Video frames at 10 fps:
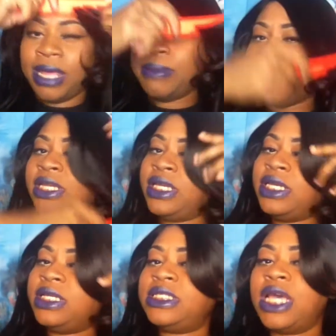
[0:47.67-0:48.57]
let
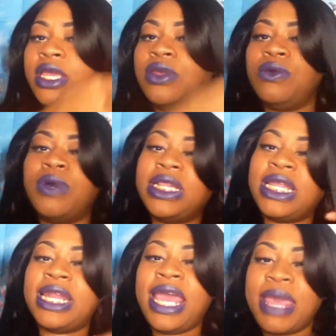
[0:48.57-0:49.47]
me tell you what
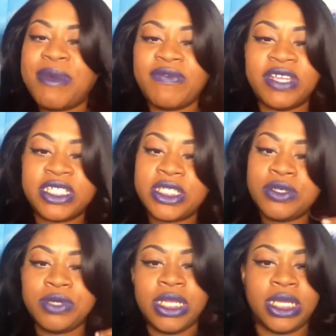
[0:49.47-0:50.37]
the name of this
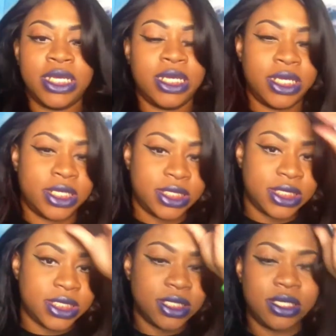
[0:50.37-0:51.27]
unit
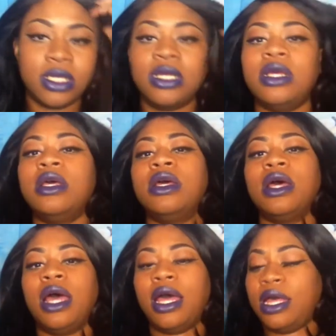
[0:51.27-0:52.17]
is.
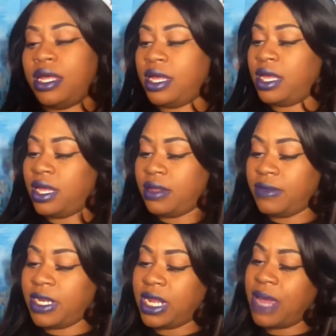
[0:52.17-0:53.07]

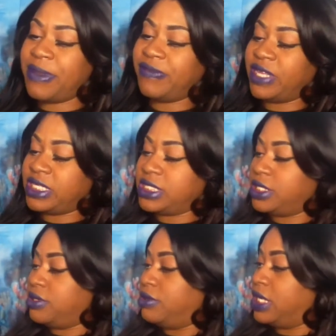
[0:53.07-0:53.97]
Um, the name of this
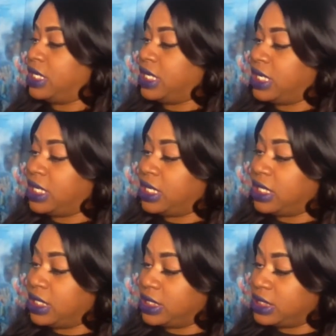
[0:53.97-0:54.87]
unit
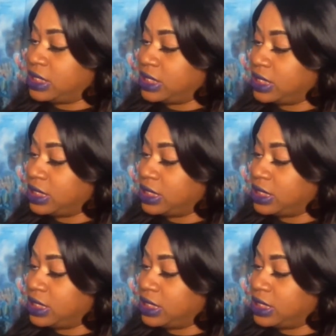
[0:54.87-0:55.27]
is